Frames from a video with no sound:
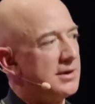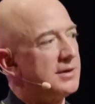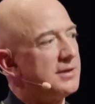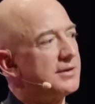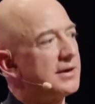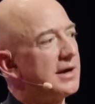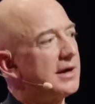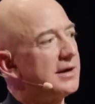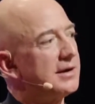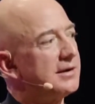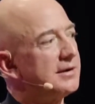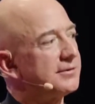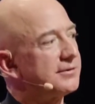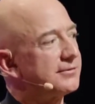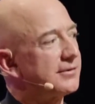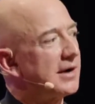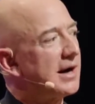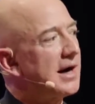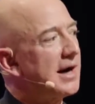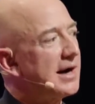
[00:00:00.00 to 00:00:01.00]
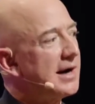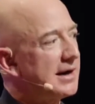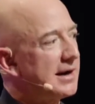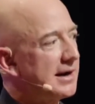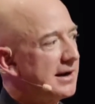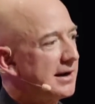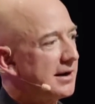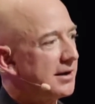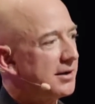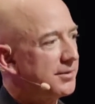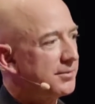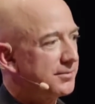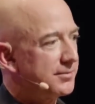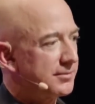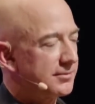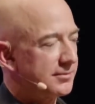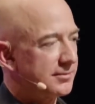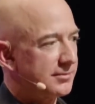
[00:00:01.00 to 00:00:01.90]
that if I am